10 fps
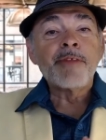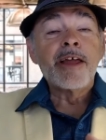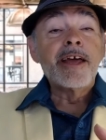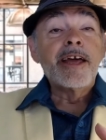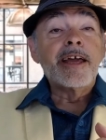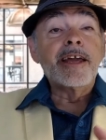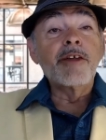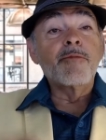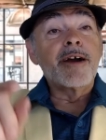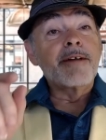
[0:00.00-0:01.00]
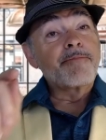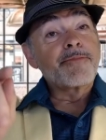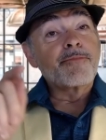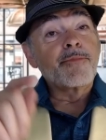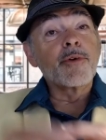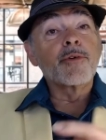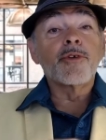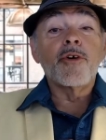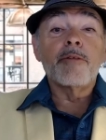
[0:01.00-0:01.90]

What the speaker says: Anyway, we're going to talk about